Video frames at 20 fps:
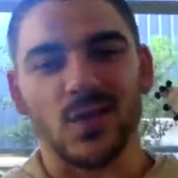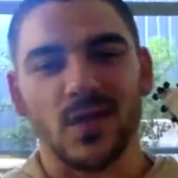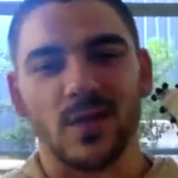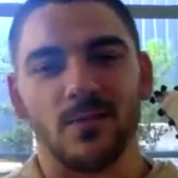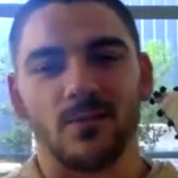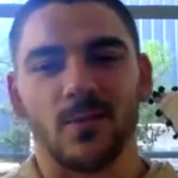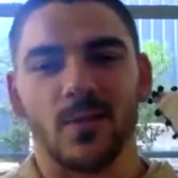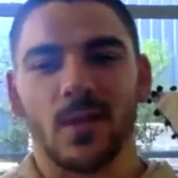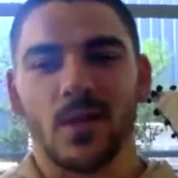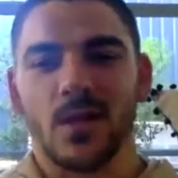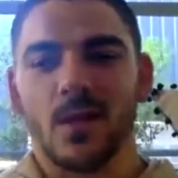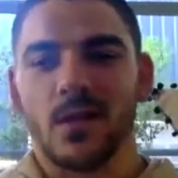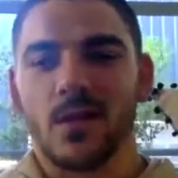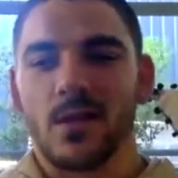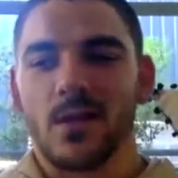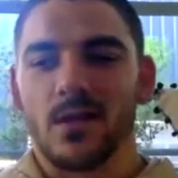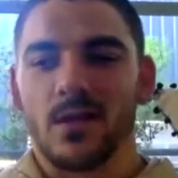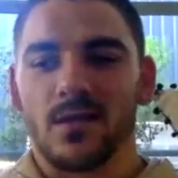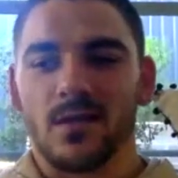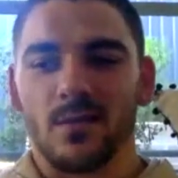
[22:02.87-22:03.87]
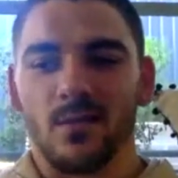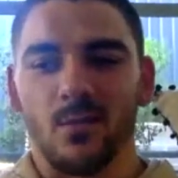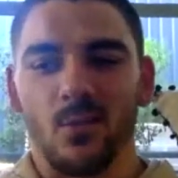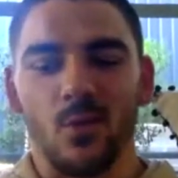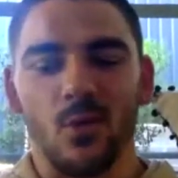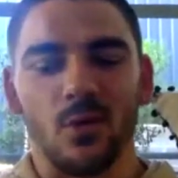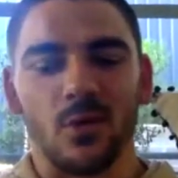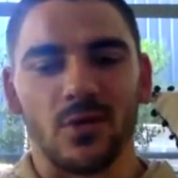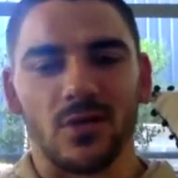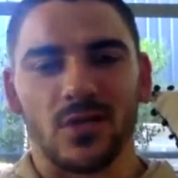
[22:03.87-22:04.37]
them, the
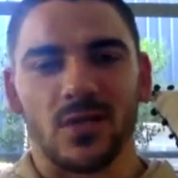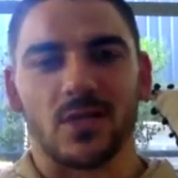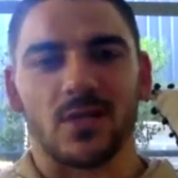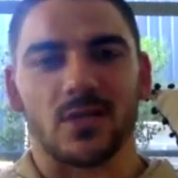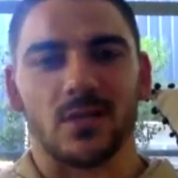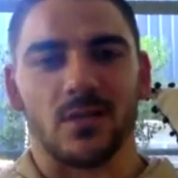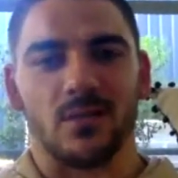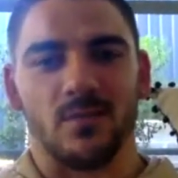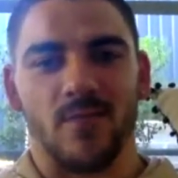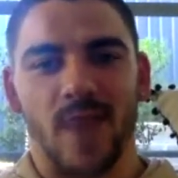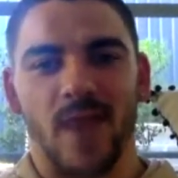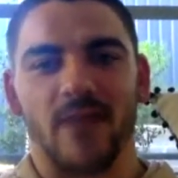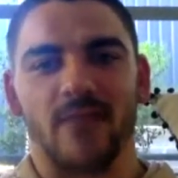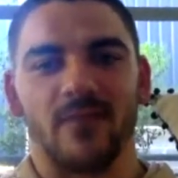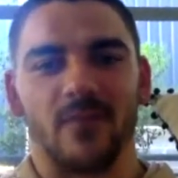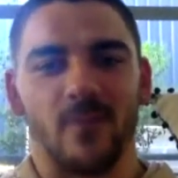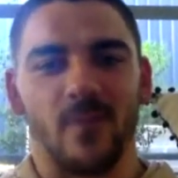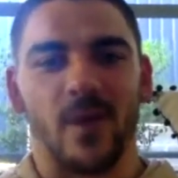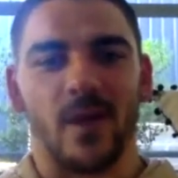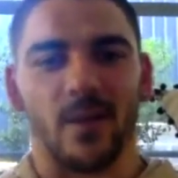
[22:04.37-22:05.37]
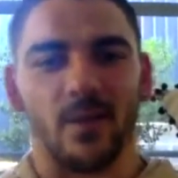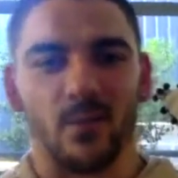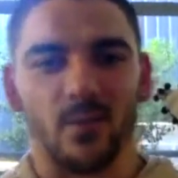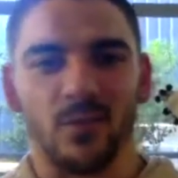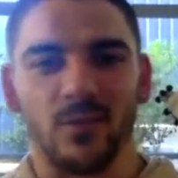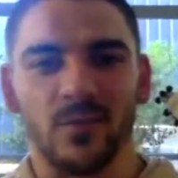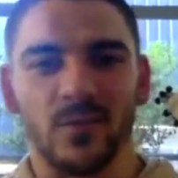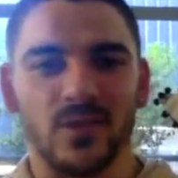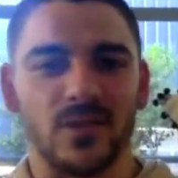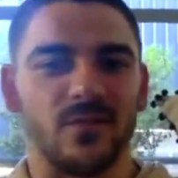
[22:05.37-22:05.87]
more essentially bang for buck
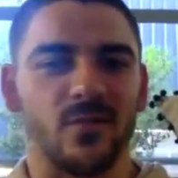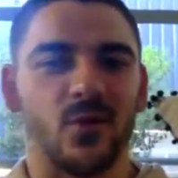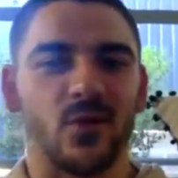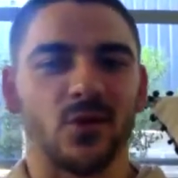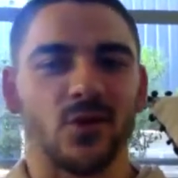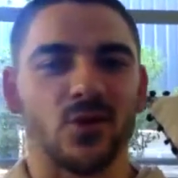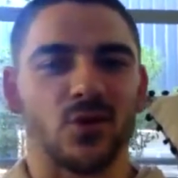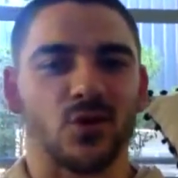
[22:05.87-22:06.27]
movements you've got in your